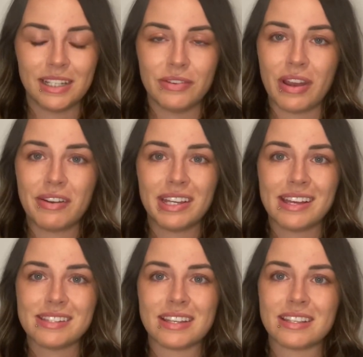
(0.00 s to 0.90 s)
ovarian
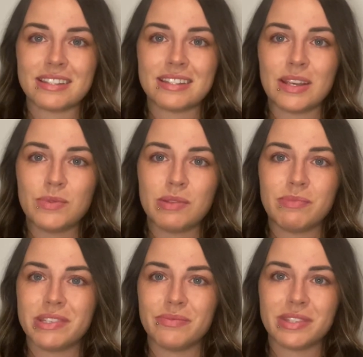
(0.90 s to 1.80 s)
cancer has the same
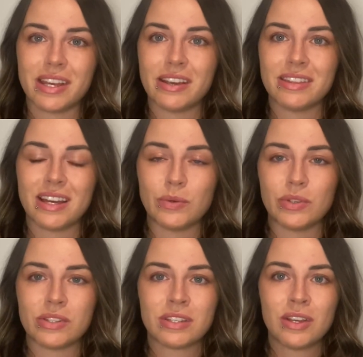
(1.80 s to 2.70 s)
symptoms, so that
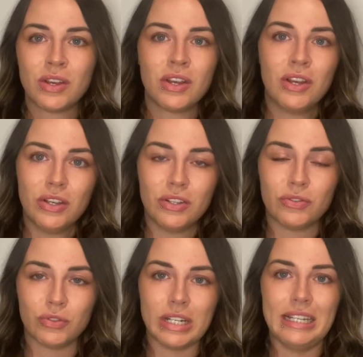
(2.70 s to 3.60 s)
was
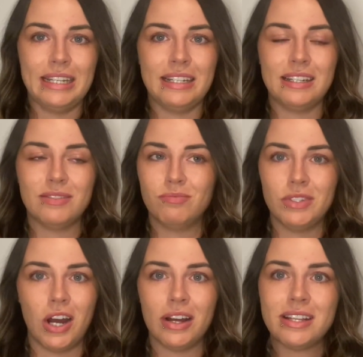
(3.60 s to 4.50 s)
really
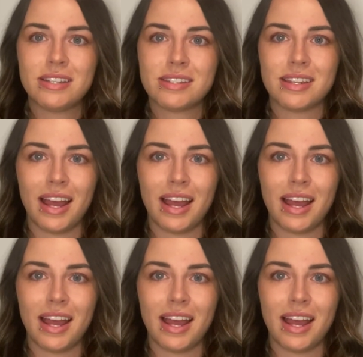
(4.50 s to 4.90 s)
nice.